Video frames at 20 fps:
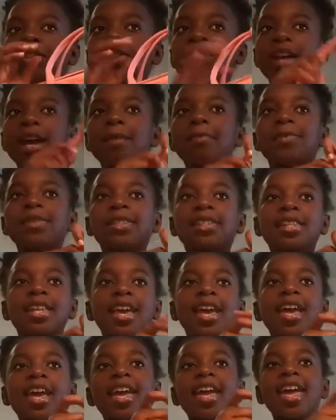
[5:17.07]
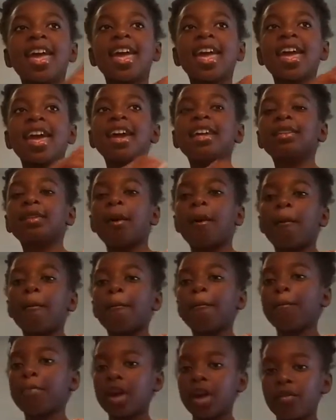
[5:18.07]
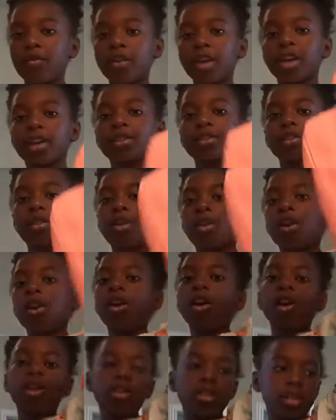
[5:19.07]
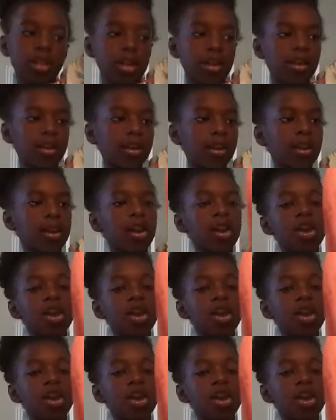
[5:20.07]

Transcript: the straps. And perfect, all done.